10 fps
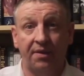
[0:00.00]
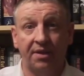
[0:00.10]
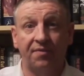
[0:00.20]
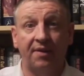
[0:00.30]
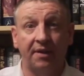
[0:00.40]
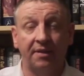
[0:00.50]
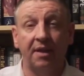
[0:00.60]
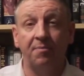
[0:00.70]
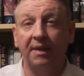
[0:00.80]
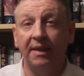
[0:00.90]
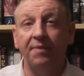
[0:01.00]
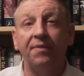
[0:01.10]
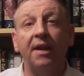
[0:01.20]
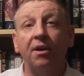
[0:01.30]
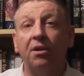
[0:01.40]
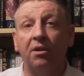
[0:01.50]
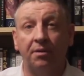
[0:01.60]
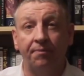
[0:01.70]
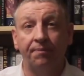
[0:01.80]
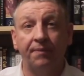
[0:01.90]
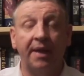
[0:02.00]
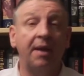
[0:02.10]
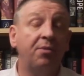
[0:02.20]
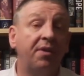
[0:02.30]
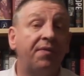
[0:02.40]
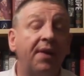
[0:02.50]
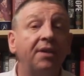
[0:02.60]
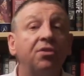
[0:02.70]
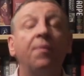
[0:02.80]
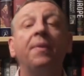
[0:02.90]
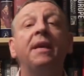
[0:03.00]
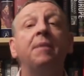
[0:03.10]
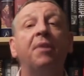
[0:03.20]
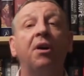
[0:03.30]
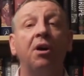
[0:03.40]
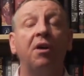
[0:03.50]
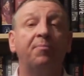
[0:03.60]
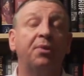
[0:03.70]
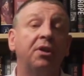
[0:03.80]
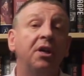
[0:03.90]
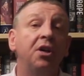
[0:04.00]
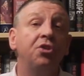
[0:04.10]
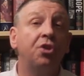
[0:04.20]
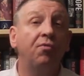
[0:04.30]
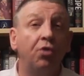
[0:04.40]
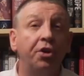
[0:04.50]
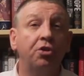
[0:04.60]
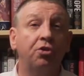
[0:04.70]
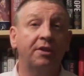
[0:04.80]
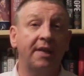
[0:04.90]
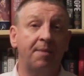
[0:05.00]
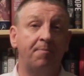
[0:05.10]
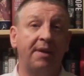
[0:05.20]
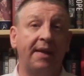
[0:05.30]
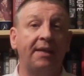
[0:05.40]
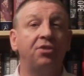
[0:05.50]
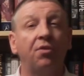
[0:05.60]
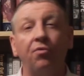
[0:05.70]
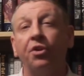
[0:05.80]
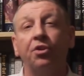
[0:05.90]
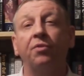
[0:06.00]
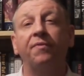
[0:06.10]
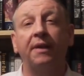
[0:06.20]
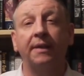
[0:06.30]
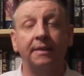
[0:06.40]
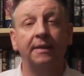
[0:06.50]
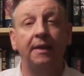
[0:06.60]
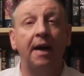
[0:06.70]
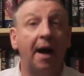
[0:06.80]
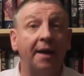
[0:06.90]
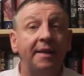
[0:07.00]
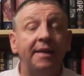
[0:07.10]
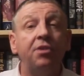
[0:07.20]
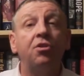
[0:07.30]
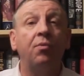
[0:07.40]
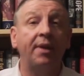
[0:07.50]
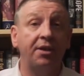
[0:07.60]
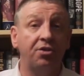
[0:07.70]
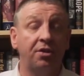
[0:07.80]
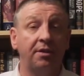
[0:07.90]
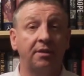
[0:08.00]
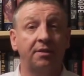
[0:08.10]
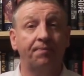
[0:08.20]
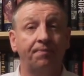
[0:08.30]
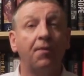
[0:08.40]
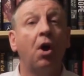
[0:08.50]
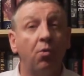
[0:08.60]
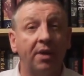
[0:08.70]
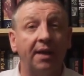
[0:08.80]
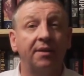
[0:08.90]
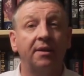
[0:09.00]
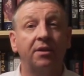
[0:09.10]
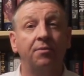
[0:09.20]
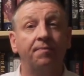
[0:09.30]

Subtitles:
this fight. I believe they are. And I'm going to fight on their behalf. But to run a good campaign, to run a good fight, I need donations. Okay, thank